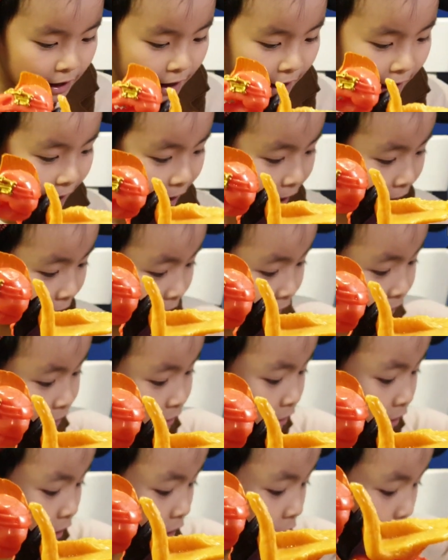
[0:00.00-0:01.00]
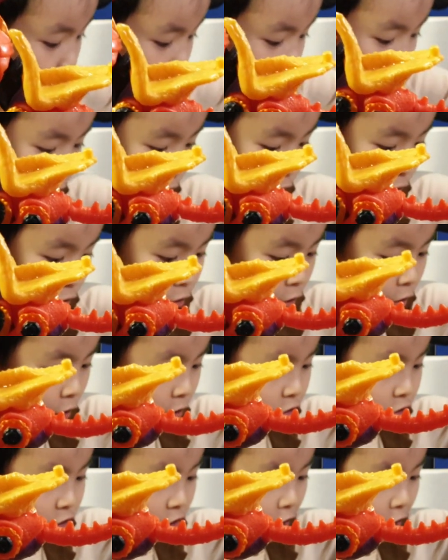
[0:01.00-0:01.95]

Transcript: And we got